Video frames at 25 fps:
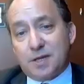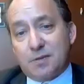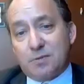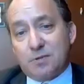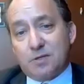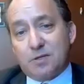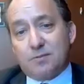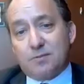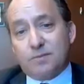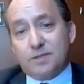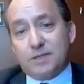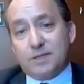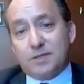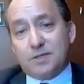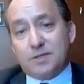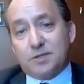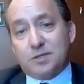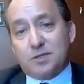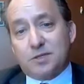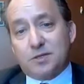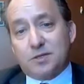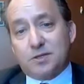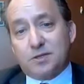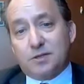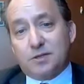they will, because
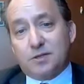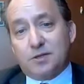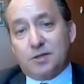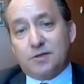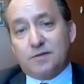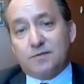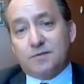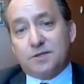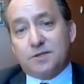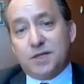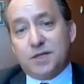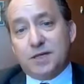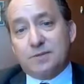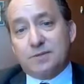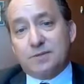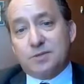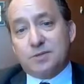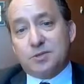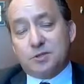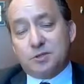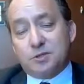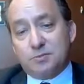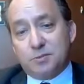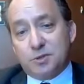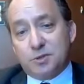a lot of times
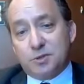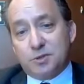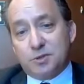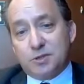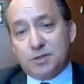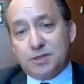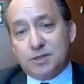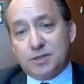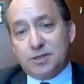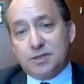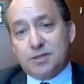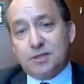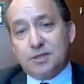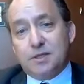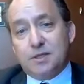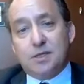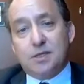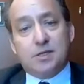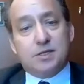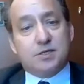the community,